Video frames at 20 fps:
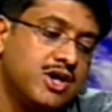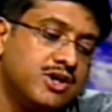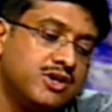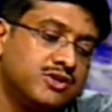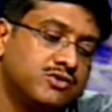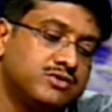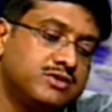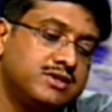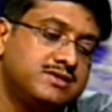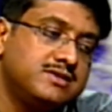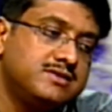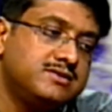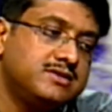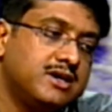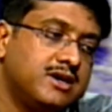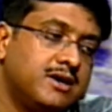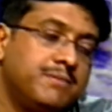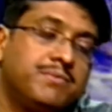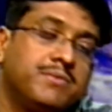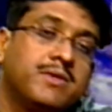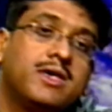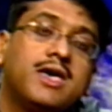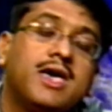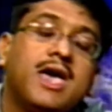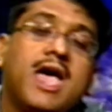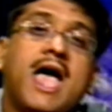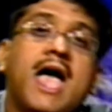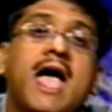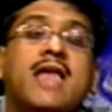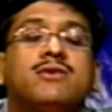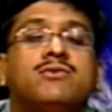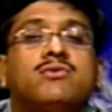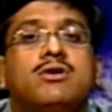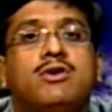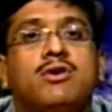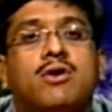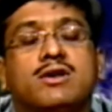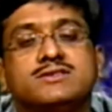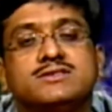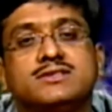So, this is the annual
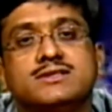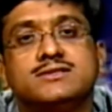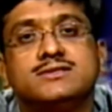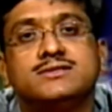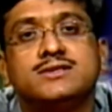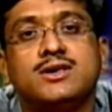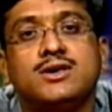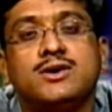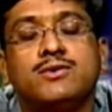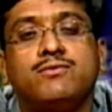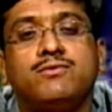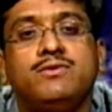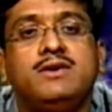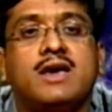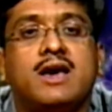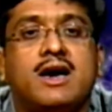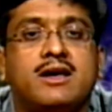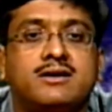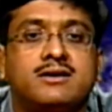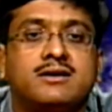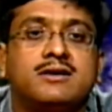losses we are